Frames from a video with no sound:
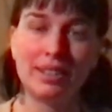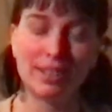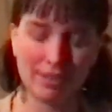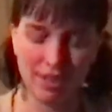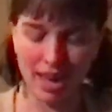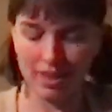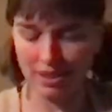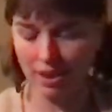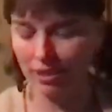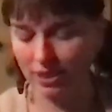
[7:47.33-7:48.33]
Okay,
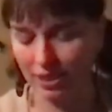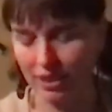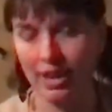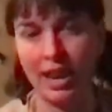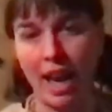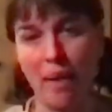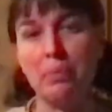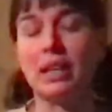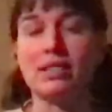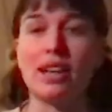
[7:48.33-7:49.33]
another thing that can
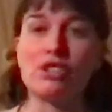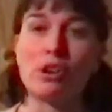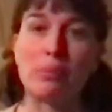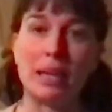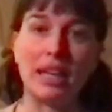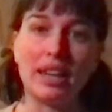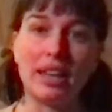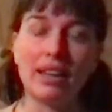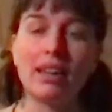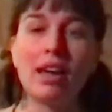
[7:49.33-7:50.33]
happen is as you're
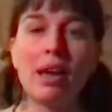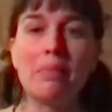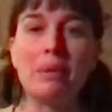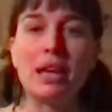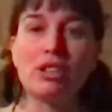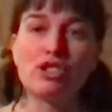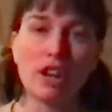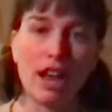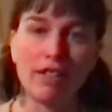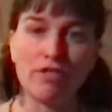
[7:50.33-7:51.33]
beginning, because you're
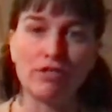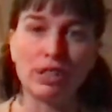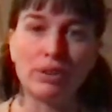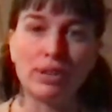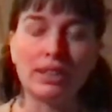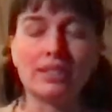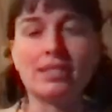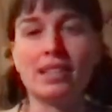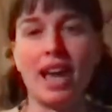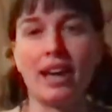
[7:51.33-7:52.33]
kind of floating this
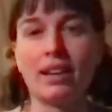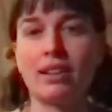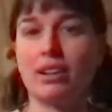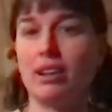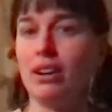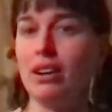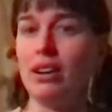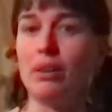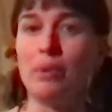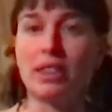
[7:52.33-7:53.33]
tek
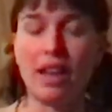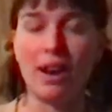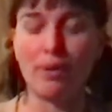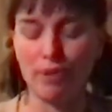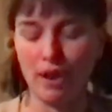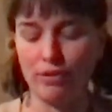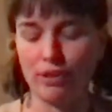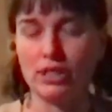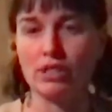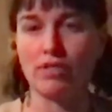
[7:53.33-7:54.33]
without
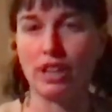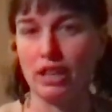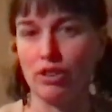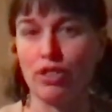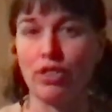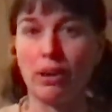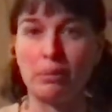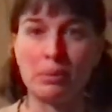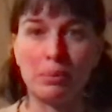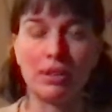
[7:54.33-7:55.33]
reference of like your
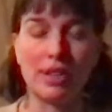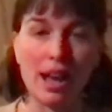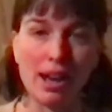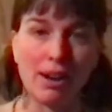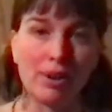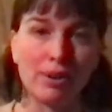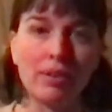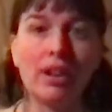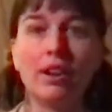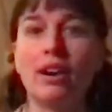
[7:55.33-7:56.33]
thumbs down,
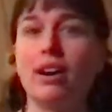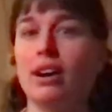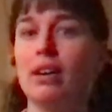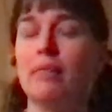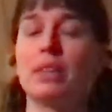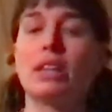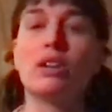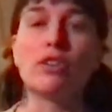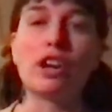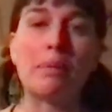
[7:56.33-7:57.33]

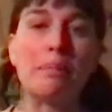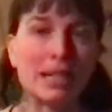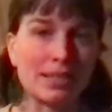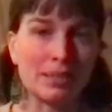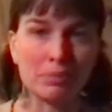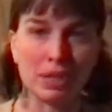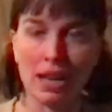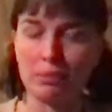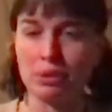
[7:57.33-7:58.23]
you're going to miss sometimes.